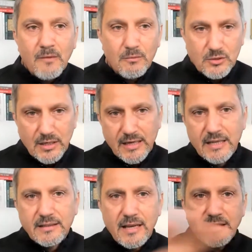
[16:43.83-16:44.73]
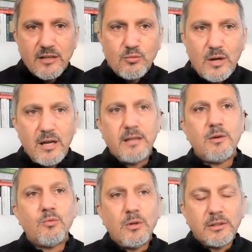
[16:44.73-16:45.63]
which again takes us why
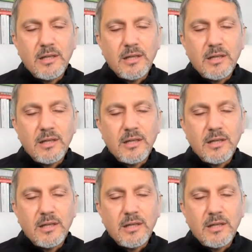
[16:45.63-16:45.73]
the World